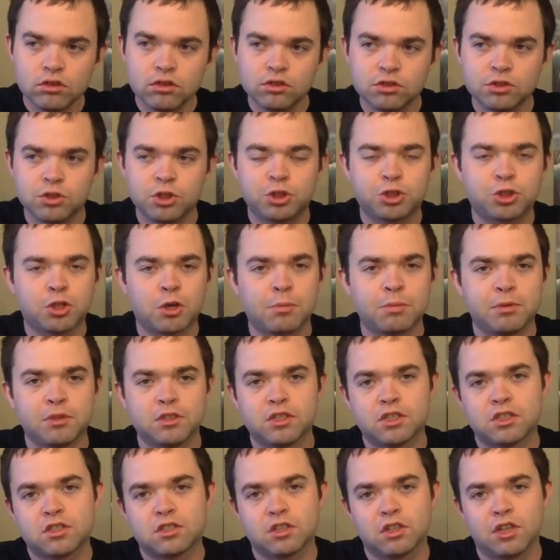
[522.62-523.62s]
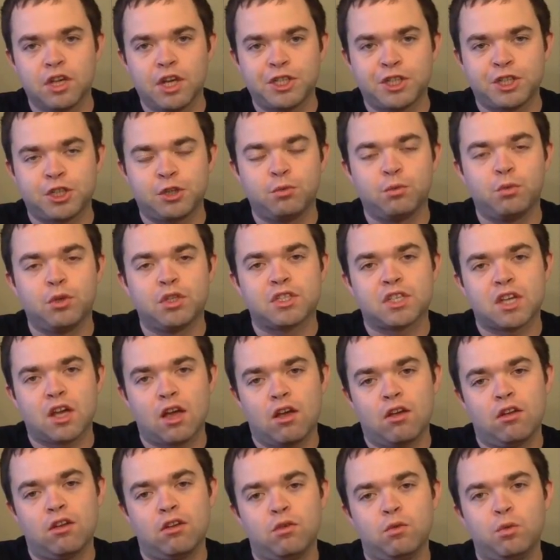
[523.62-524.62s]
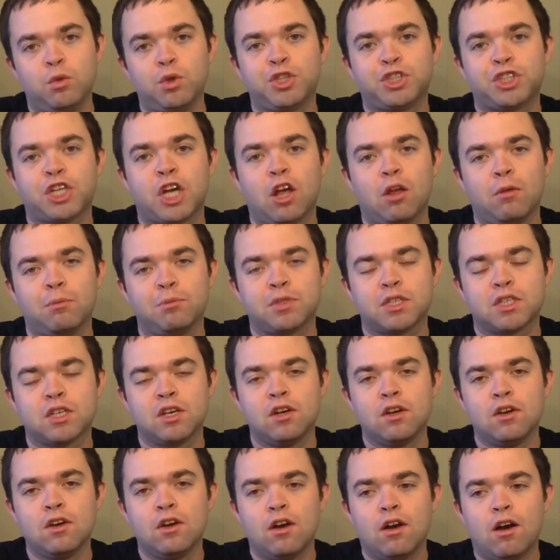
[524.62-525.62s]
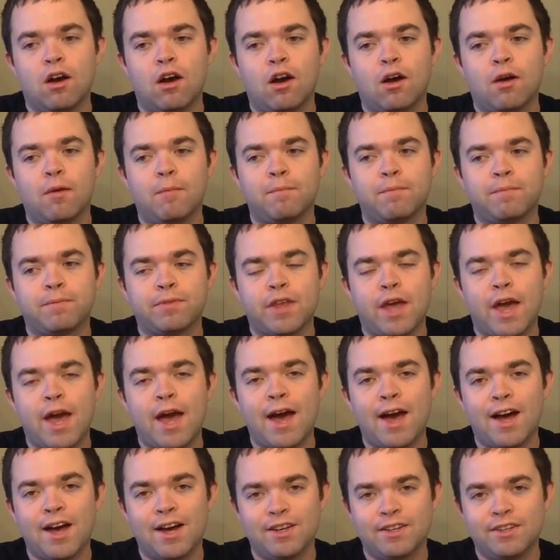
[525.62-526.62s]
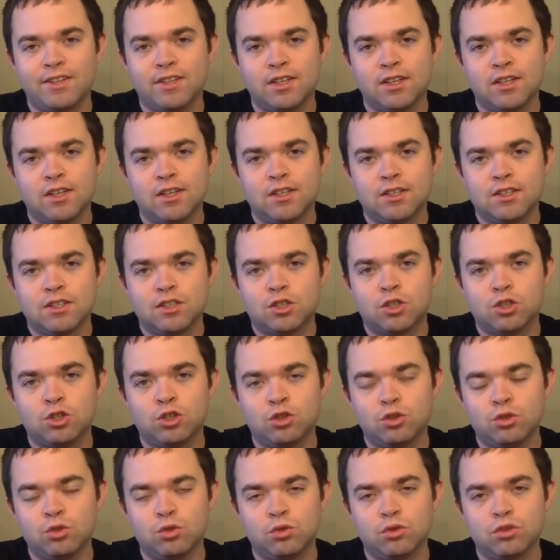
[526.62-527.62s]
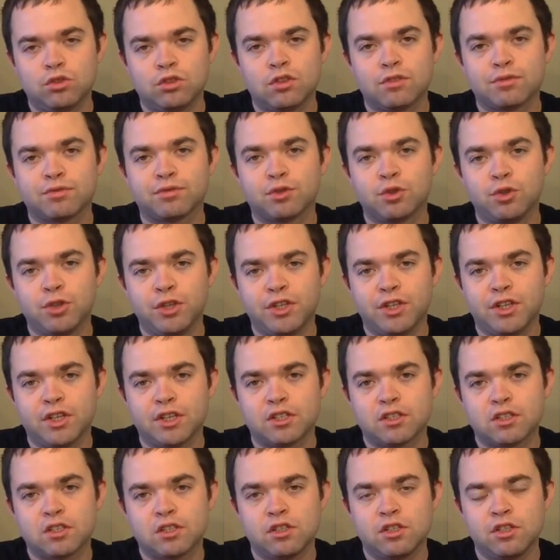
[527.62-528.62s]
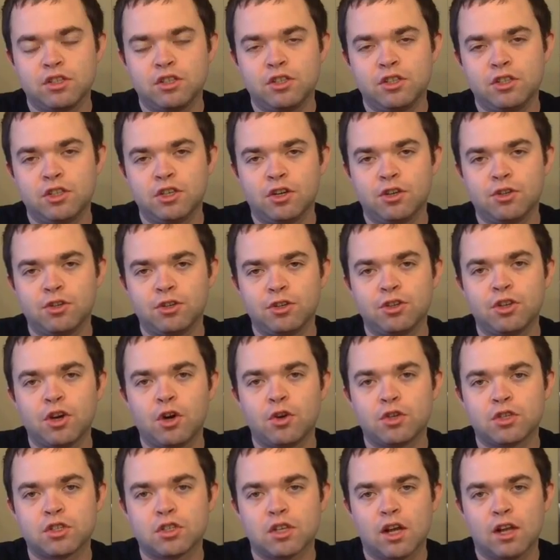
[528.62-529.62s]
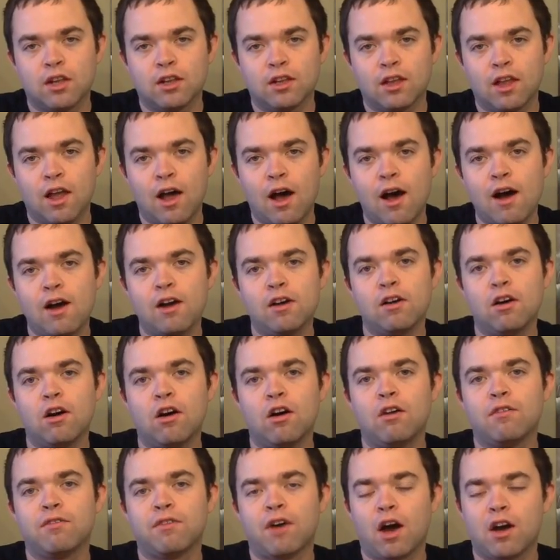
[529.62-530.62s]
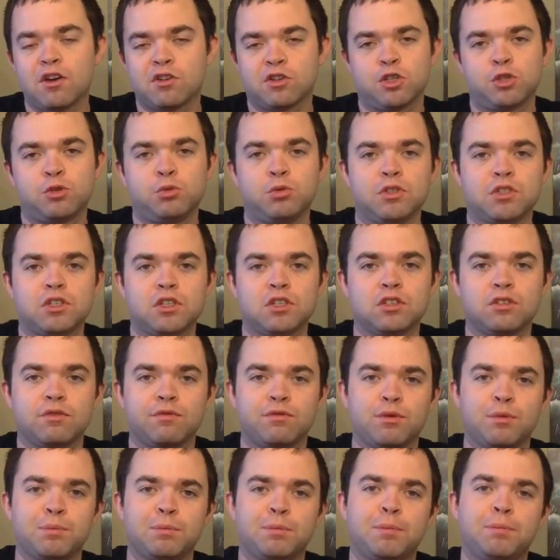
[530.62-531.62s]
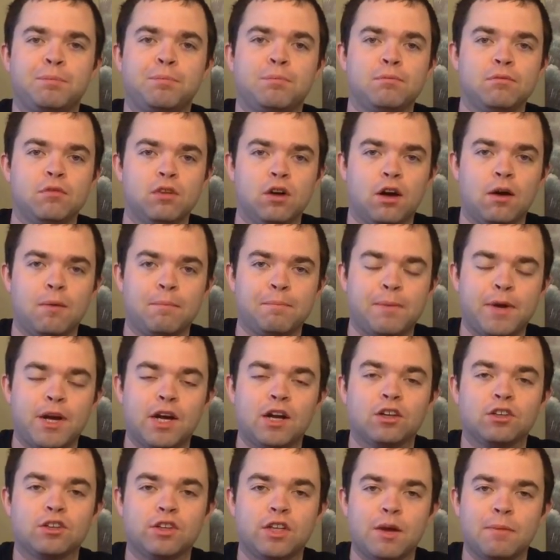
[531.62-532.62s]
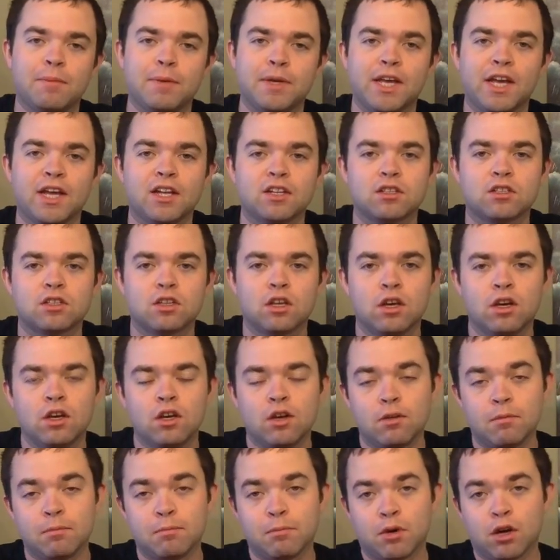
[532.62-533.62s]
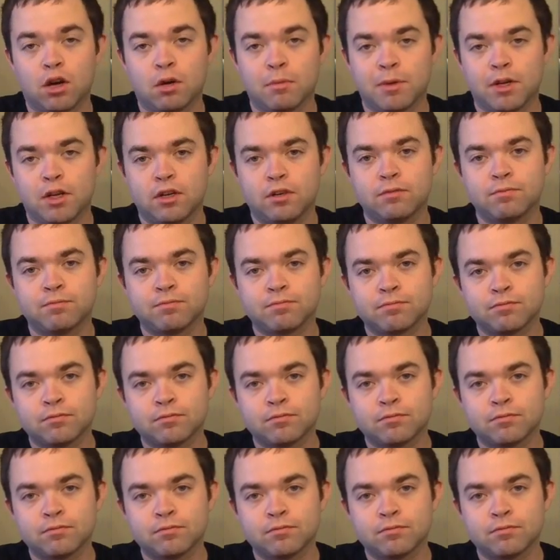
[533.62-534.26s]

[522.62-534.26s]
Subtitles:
the triple distillation, which helps add to the fruitiness. You'll notice a lot of Irish whiskeys, if you paired them against bourbon,